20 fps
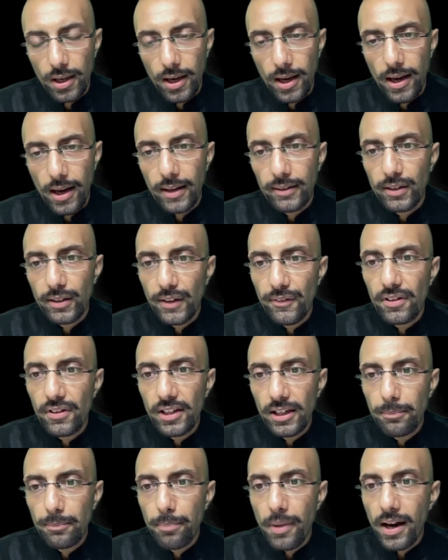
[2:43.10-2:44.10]
are given
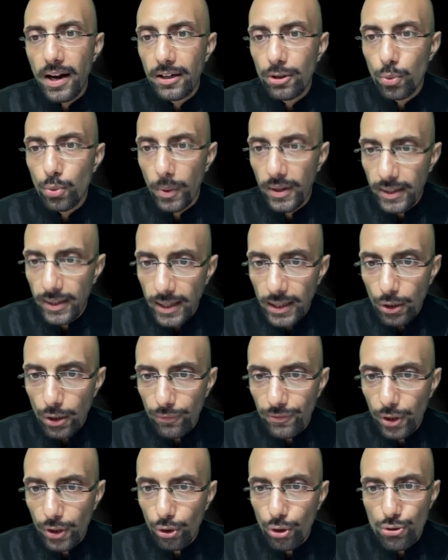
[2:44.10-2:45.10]
in Part 20
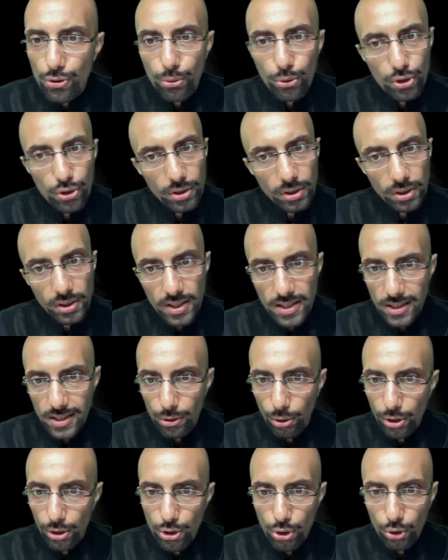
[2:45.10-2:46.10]
of the Constitution. This is
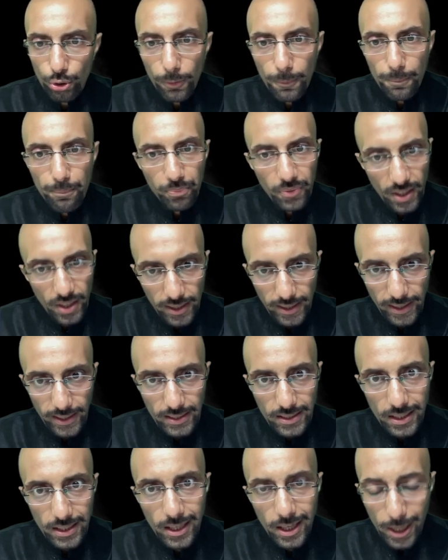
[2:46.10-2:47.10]
also
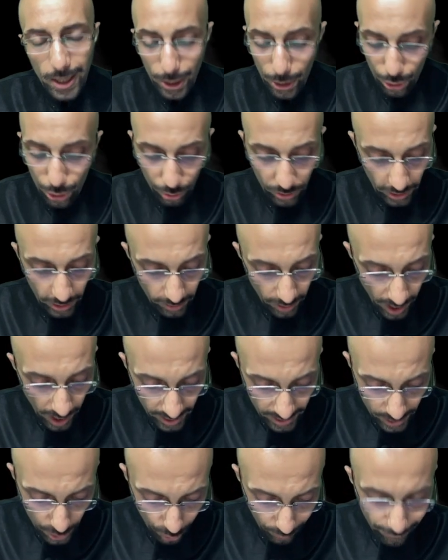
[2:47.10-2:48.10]
correct. So the
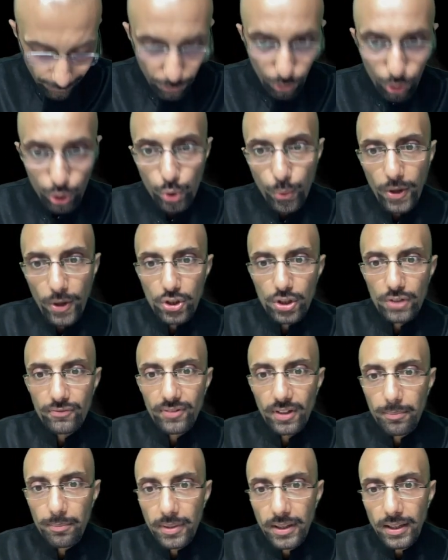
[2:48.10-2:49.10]
answer of fourth question
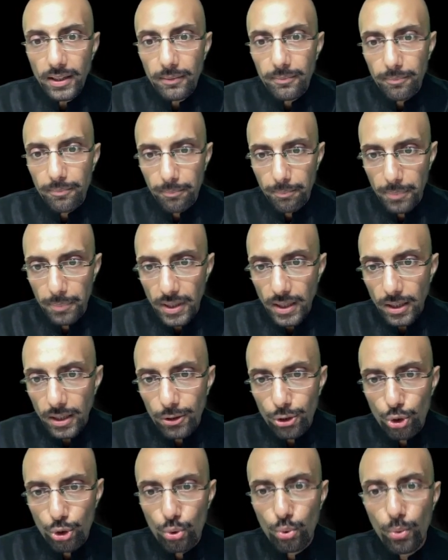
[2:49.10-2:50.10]
will be B,
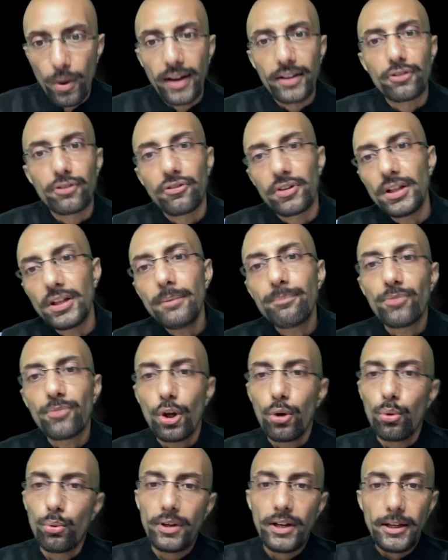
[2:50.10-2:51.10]
2 and 3
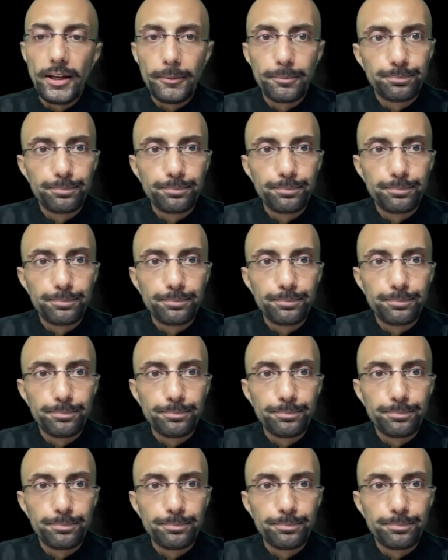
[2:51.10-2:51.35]
only.